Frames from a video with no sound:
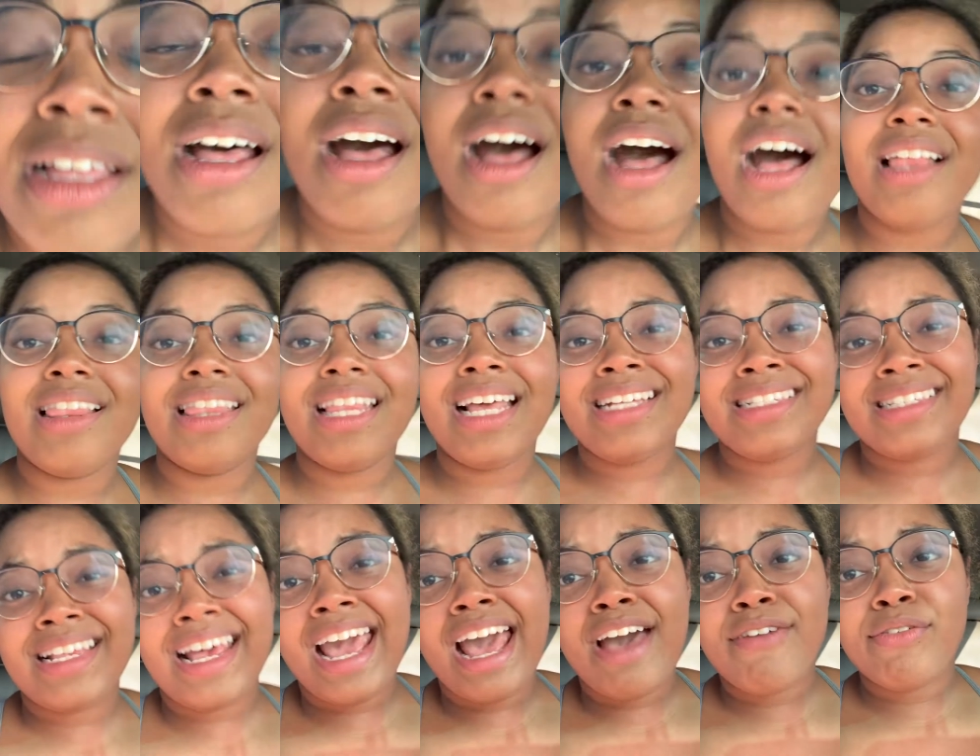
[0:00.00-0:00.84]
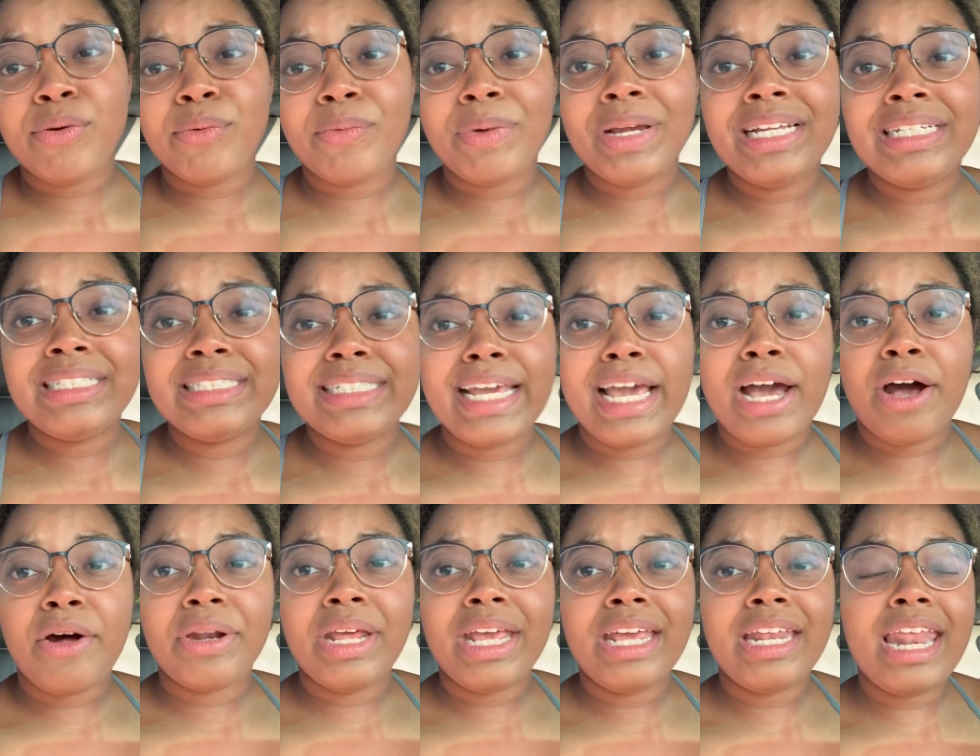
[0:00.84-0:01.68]
unless I have it written
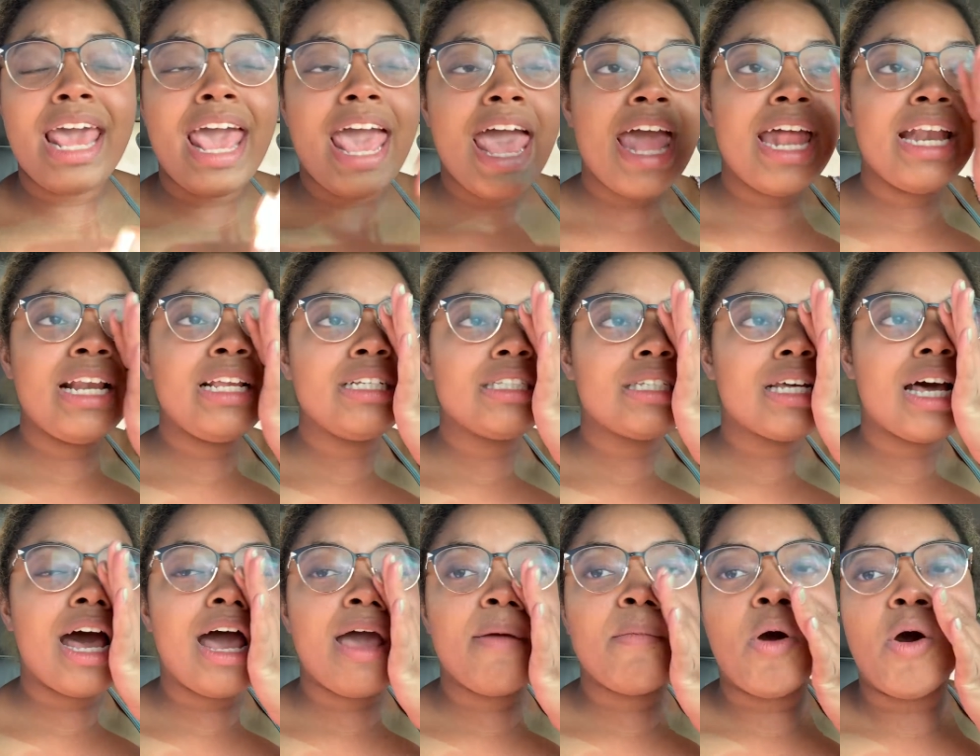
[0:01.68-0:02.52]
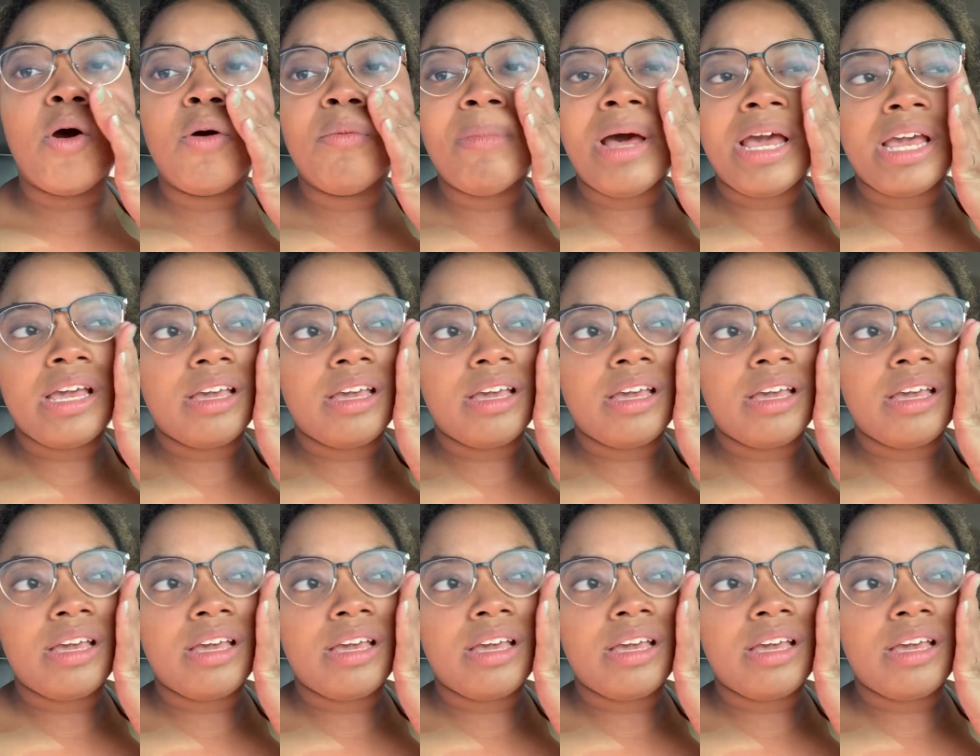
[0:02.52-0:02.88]
down and anytime oh my